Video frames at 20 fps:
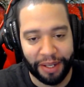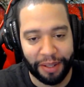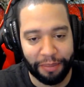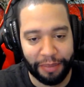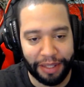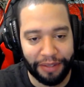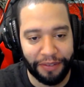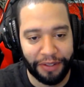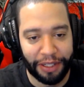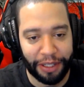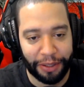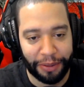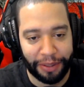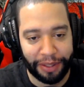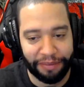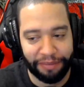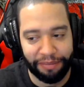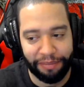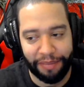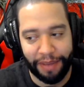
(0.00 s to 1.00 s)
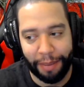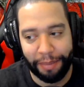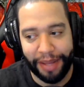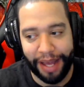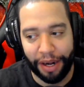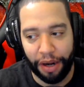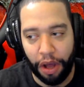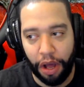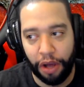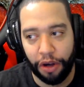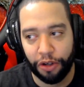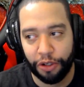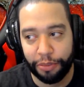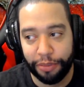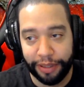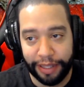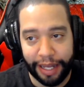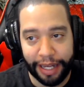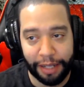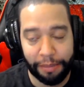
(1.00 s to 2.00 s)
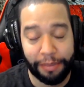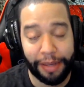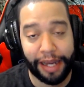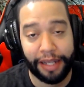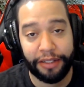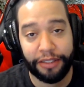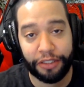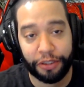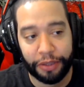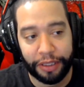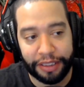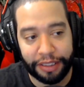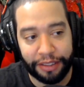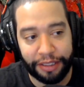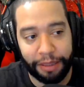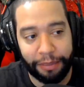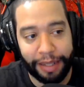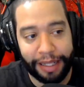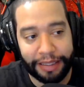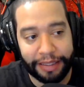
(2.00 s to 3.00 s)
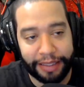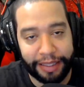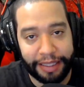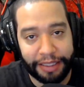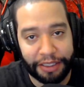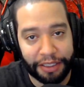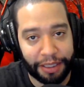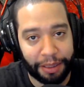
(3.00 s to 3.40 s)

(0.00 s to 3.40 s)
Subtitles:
Even though I'm not horrible at it by any stretch of the imagination,